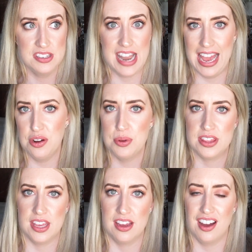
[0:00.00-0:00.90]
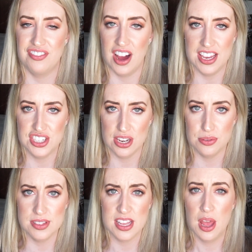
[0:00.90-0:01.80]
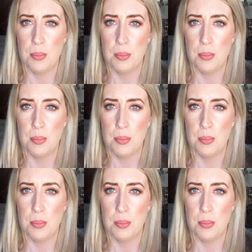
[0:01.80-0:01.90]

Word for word: now we think of eyeshadows,